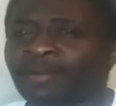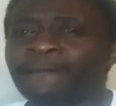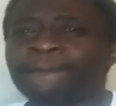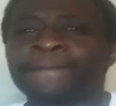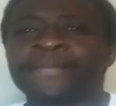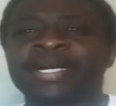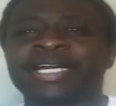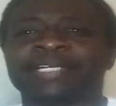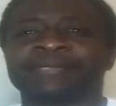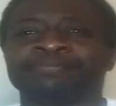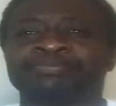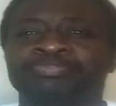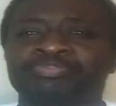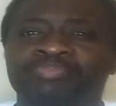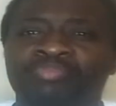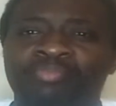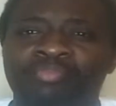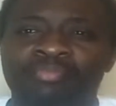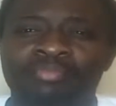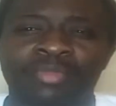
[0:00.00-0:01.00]
But
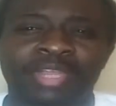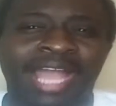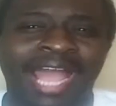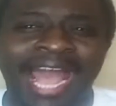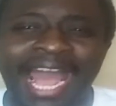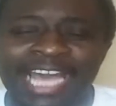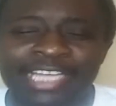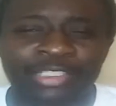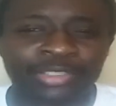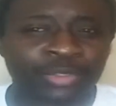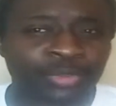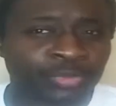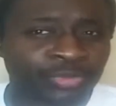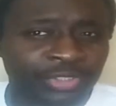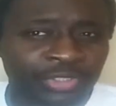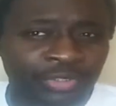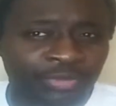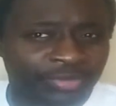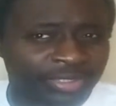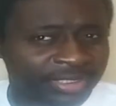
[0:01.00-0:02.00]
high school
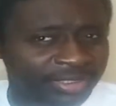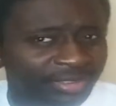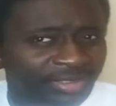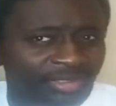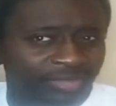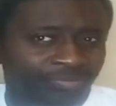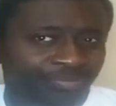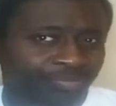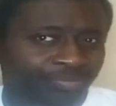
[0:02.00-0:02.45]
students,